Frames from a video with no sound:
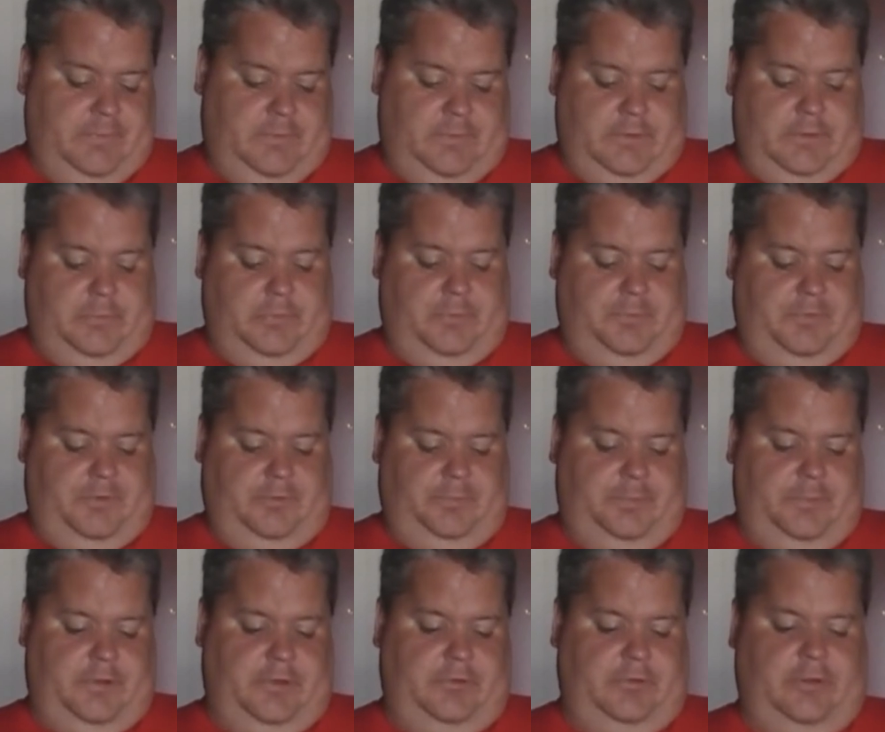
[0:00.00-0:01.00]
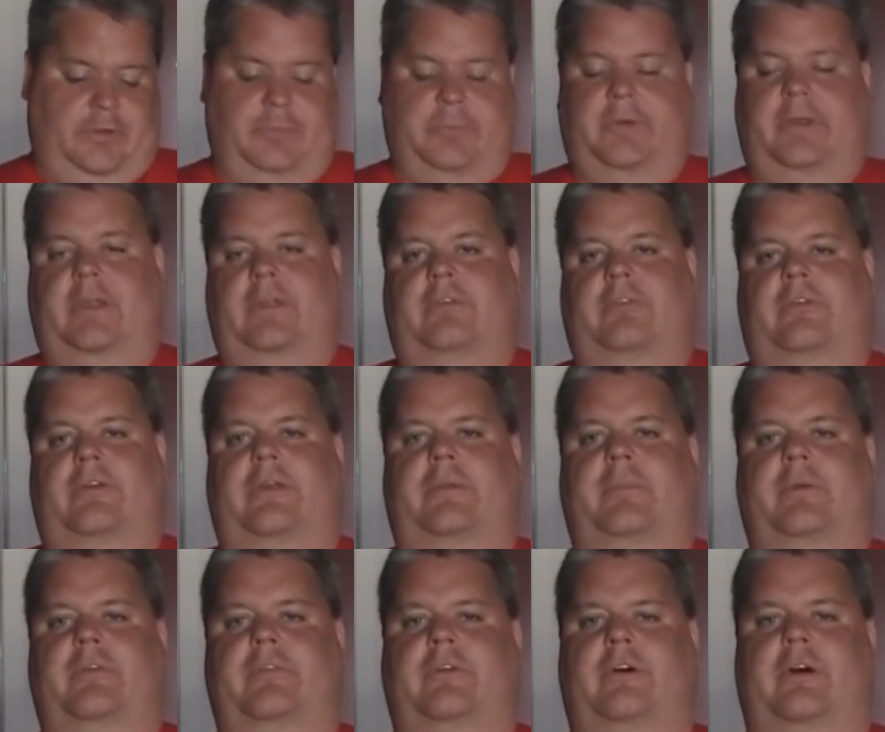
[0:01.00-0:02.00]
I wouldn't be surprised either way if we
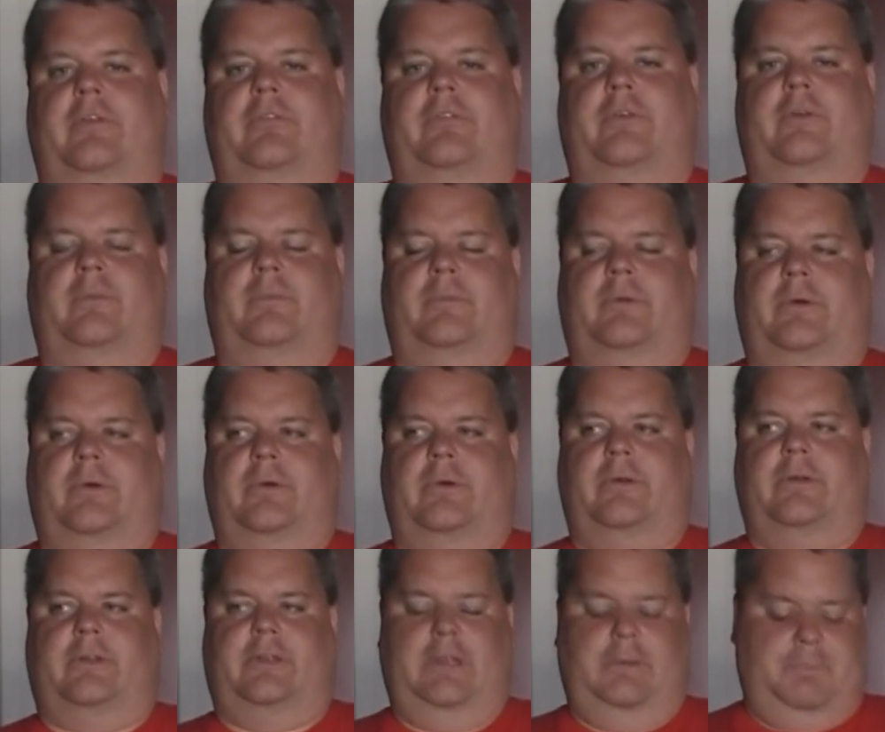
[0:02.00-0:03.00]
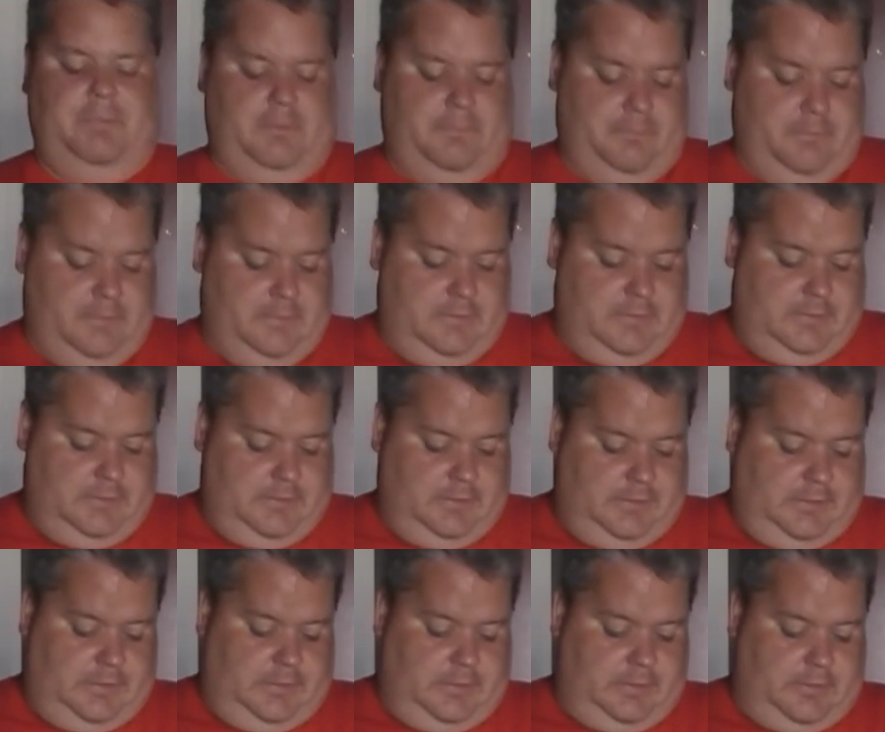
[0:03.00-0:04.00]
move on from him or keep him.
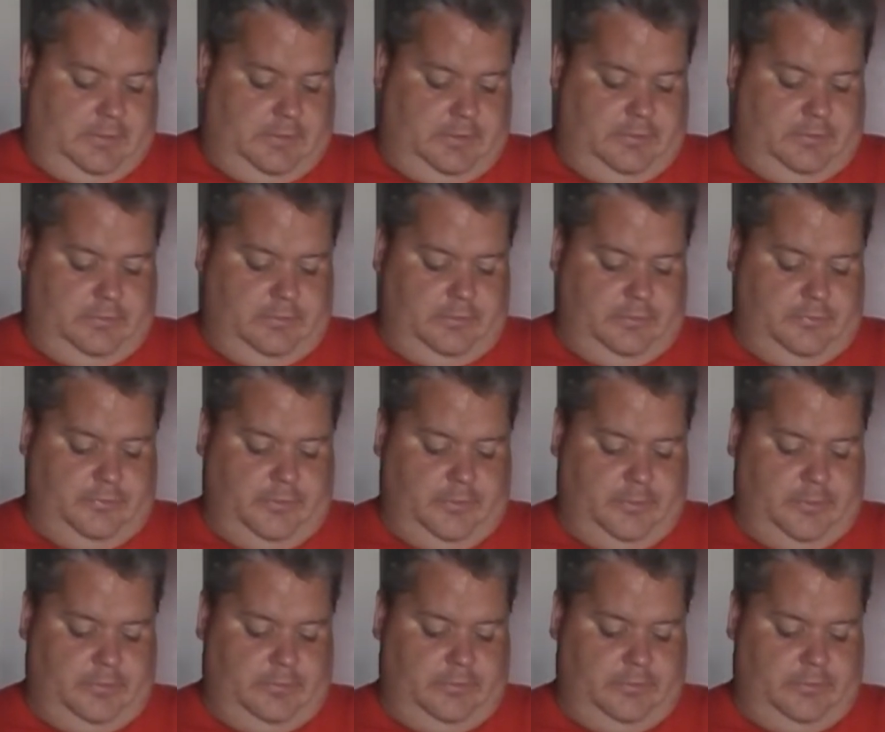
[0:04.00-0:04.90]
The other two forwards